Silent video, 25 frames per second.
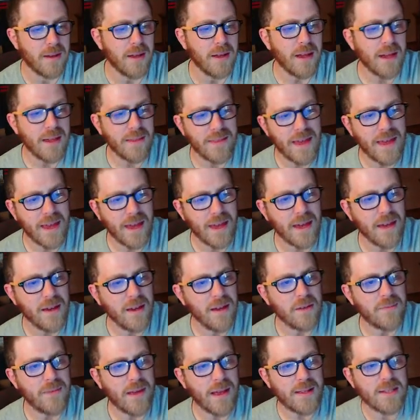There,
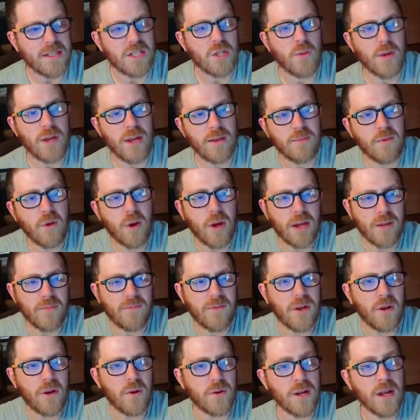thanks to a hypnotic
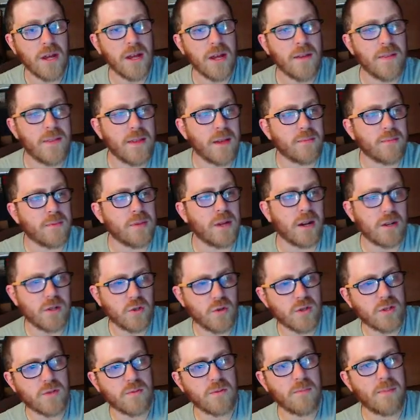field, the
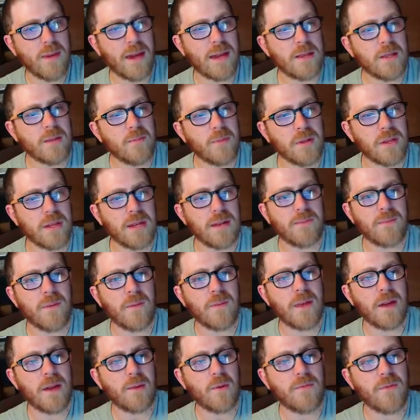abductress were made to believe that
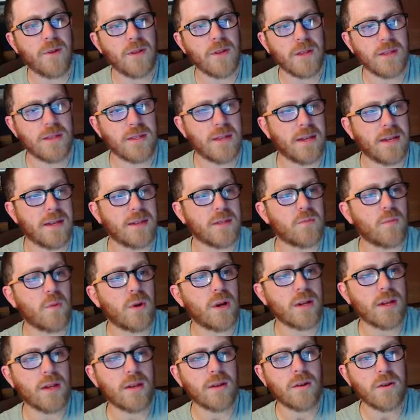they were volunteers
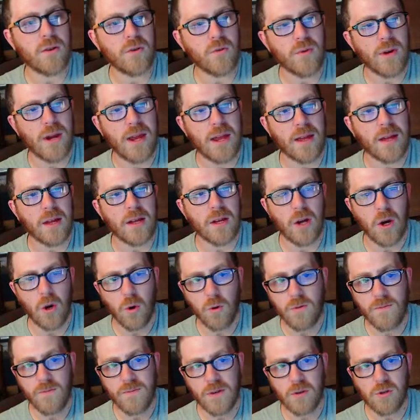working on creating a cold
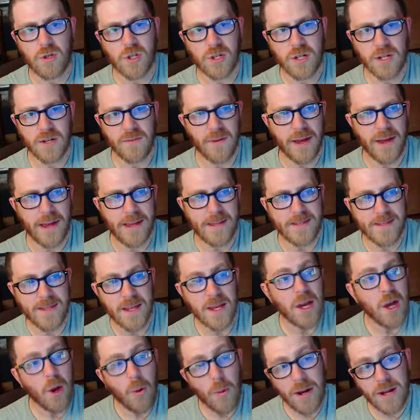fusion device,
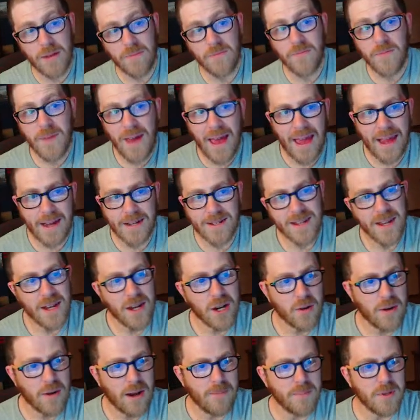when in fact
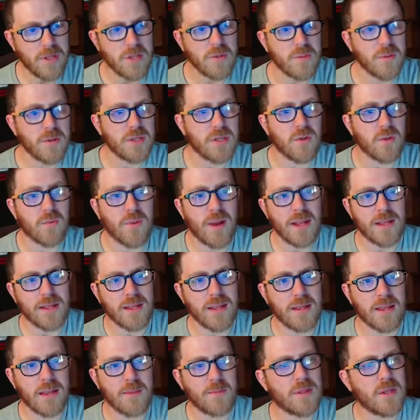Krampus was
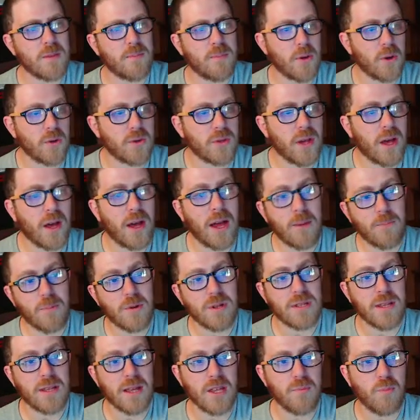directing them to build the
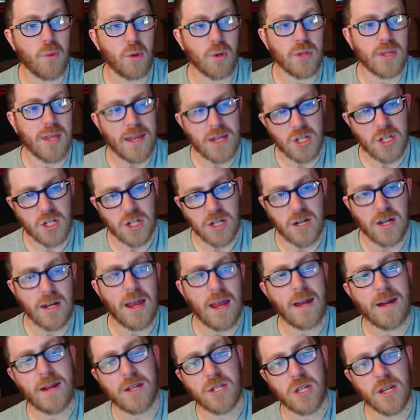hybrid teleportation and
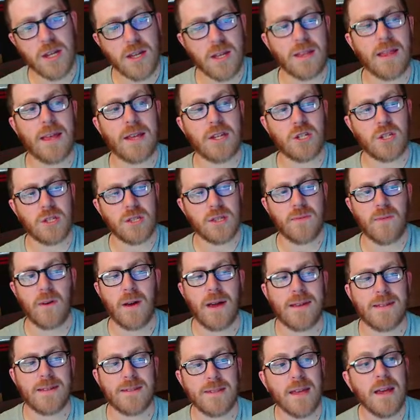energy collection
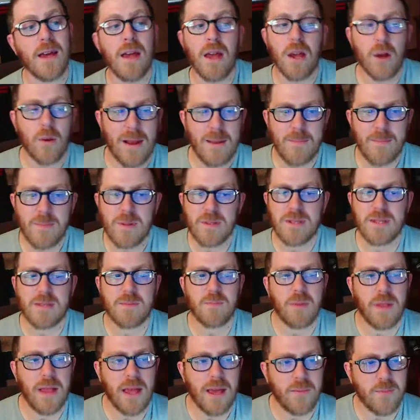device. Krampus's
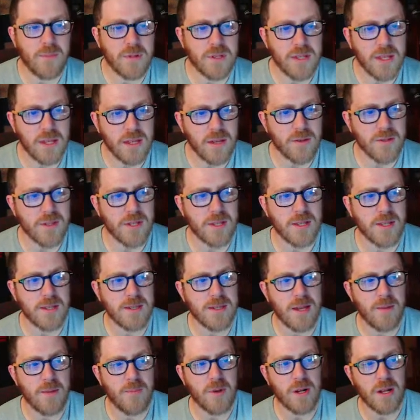plan was to use it to
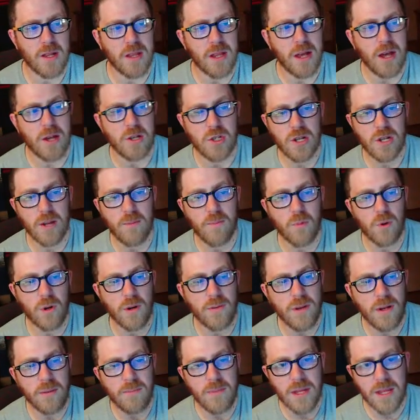summon a large number of
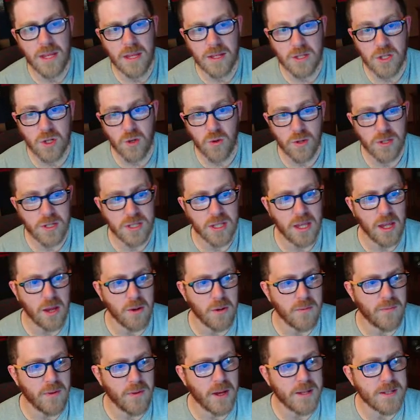her minions across the
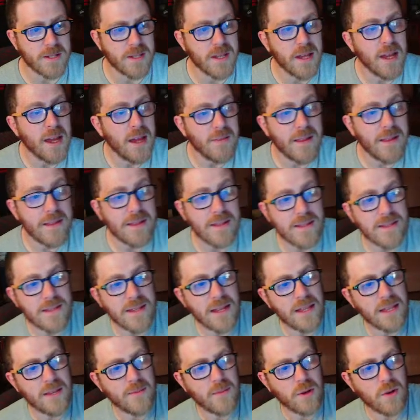universe, then to
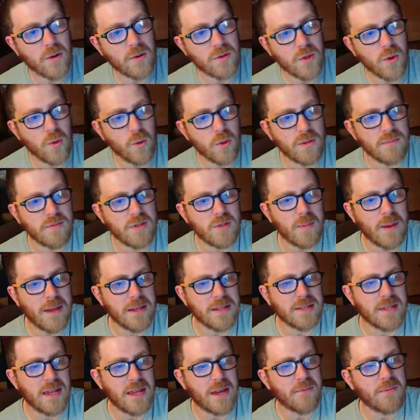send them across all of
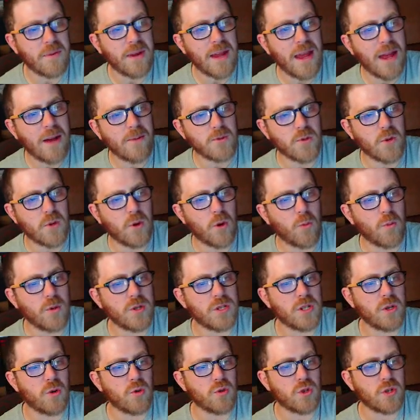space to every household with
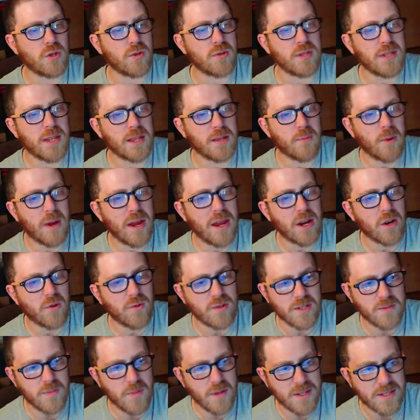children who celebrated
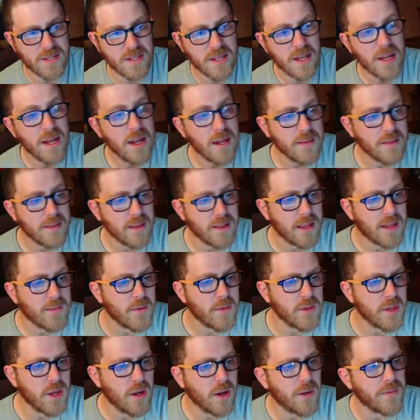Christmas. The love
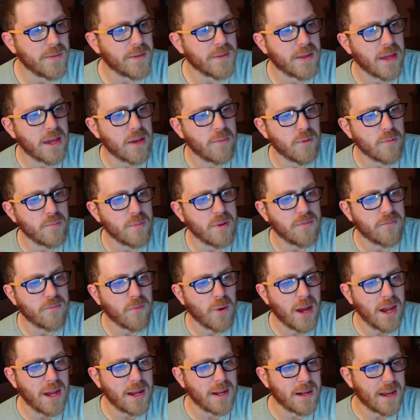of the holiday would be
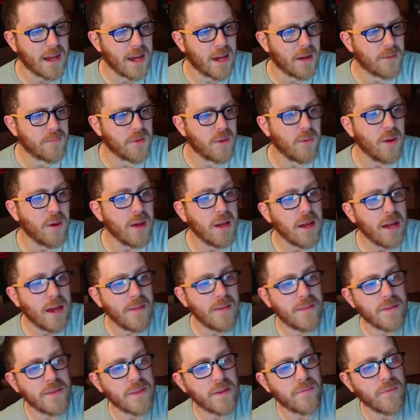frightened out of them,
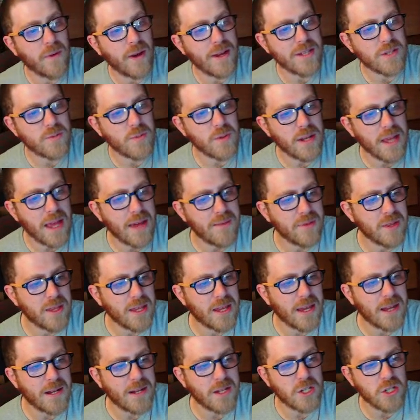and the device would gather
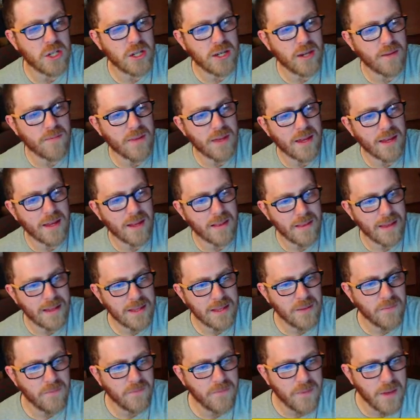the energy of their
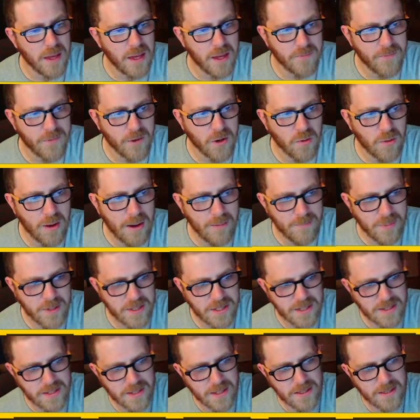collective fear for
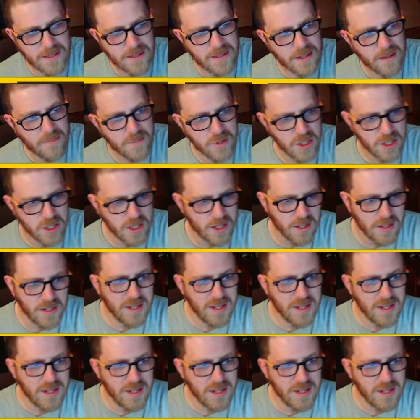Krampus's consumption.